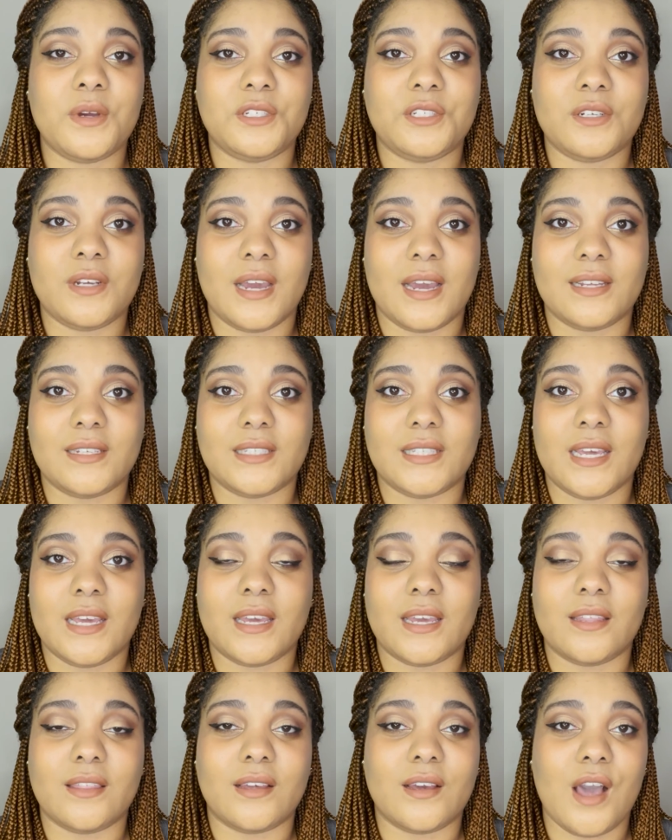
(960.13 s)
what you guys
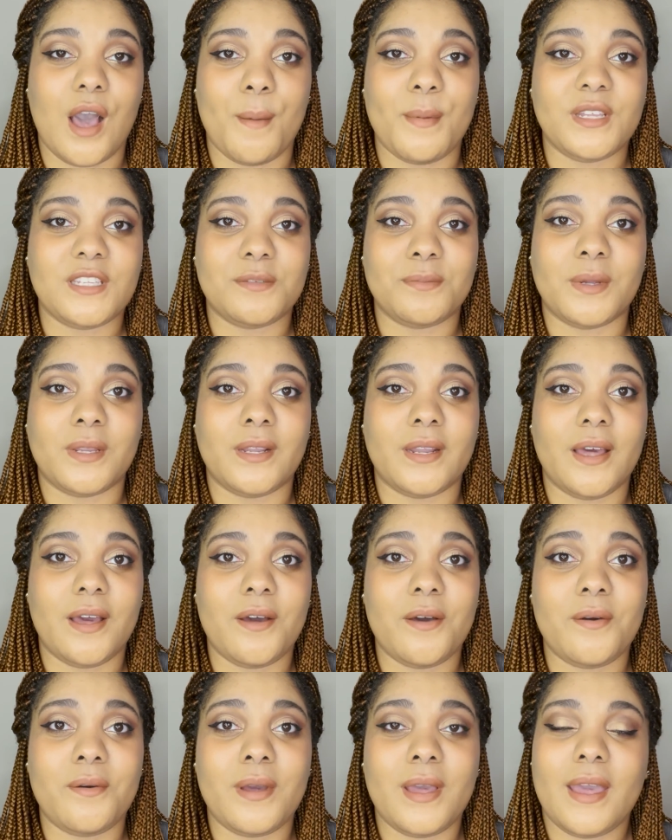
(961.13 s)
think in the comments
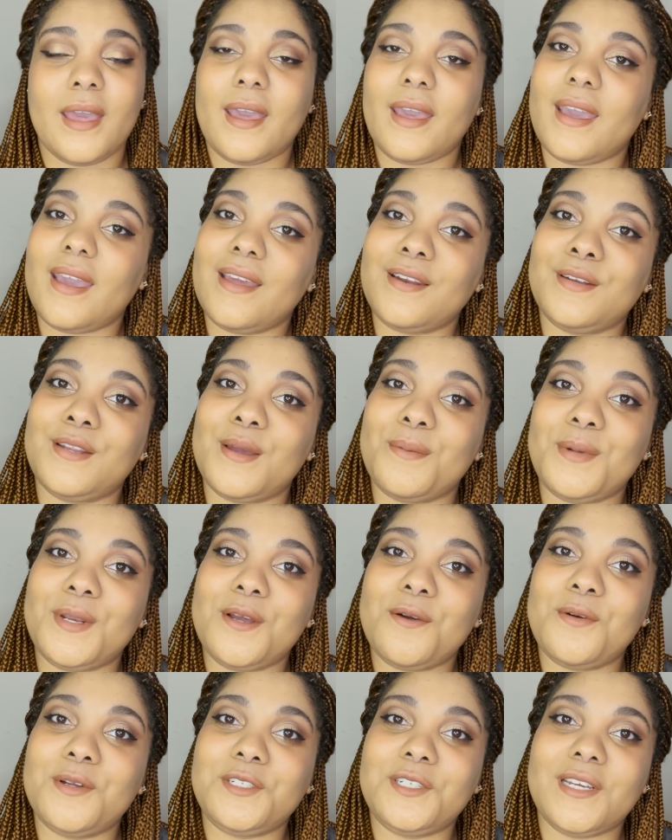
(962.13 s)
below, and let me
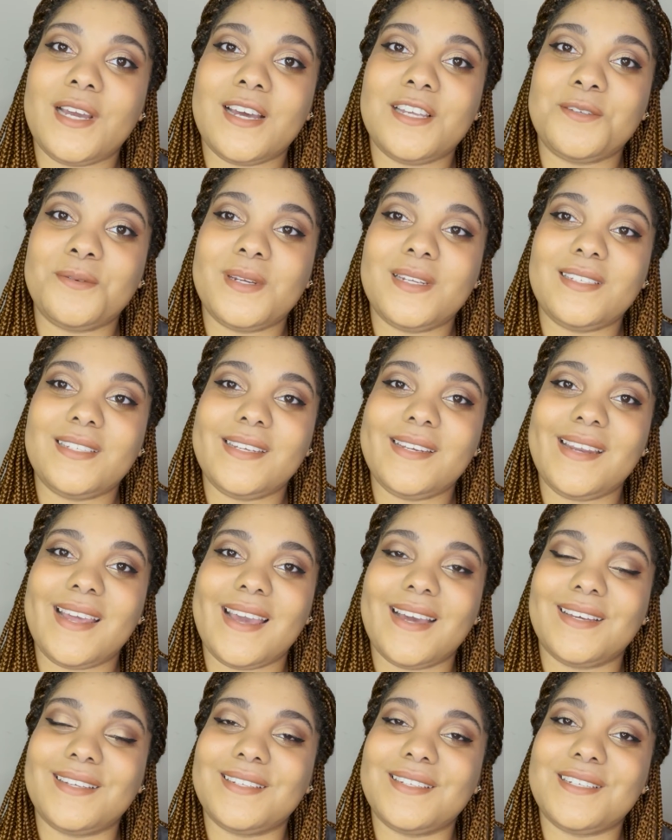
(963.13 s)
know what you guys want to see
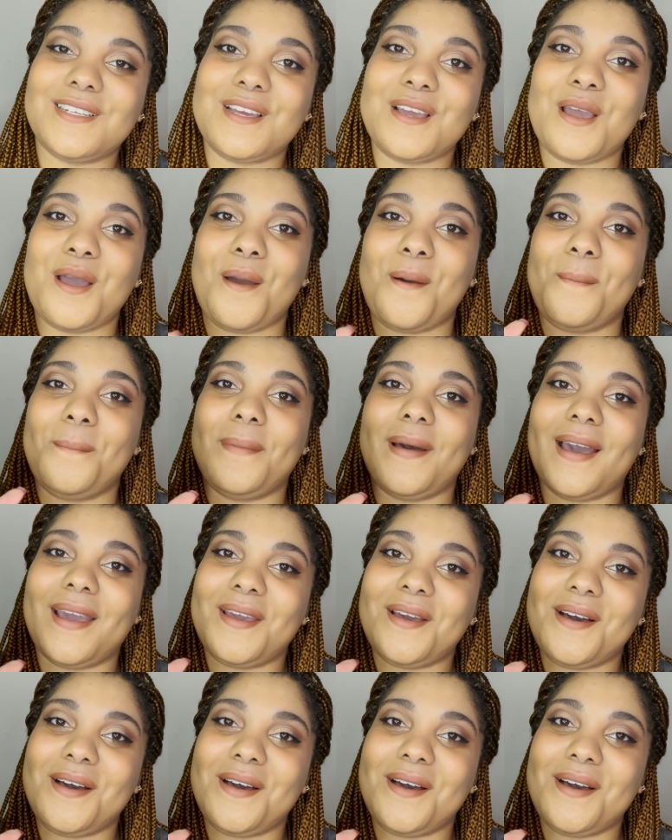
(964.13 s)
next. Bye